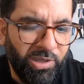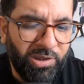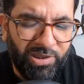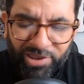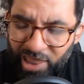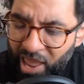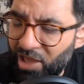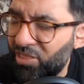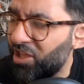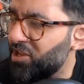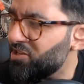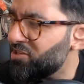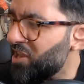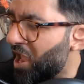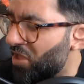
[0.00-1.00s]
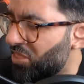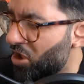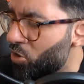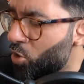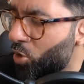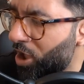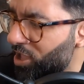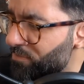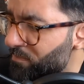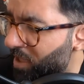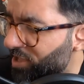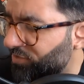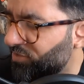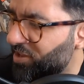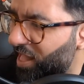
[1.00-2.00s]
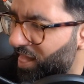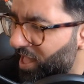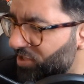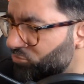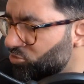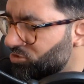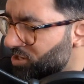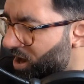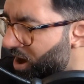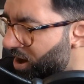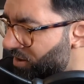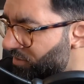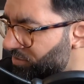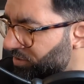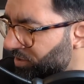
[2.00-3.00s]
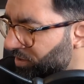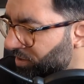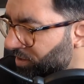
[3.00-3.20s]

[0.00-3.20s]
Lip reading: Now that Jorge Masvidal has retired,